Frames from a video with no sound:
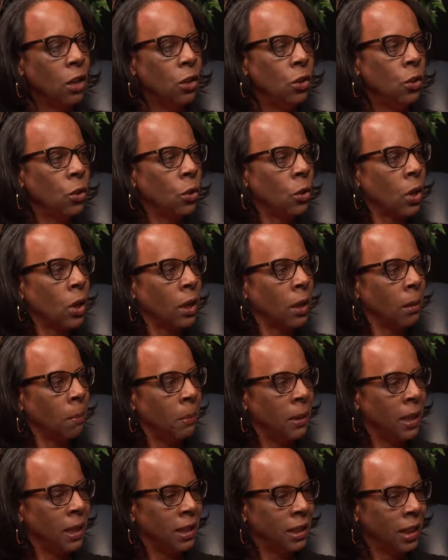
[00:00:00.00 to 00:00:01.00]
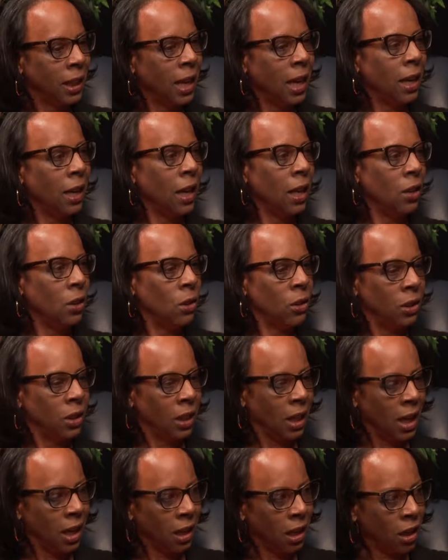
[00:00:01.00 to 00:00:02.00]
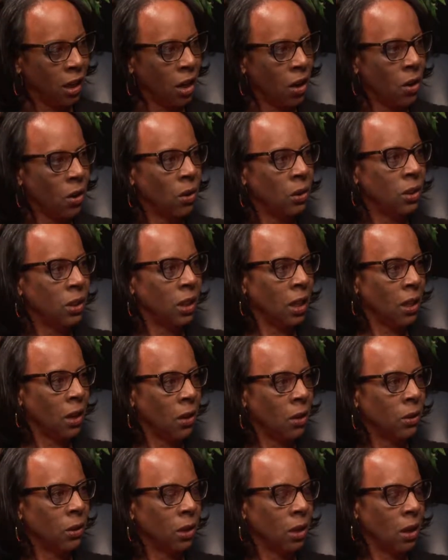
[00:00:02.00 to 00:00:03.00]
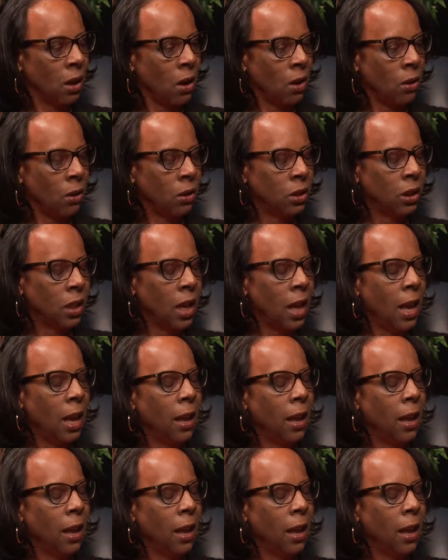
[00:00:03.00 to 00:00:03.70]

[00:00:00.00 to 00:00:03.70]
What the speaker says: you're going to be saying, it hurts, it hurts, it hurts.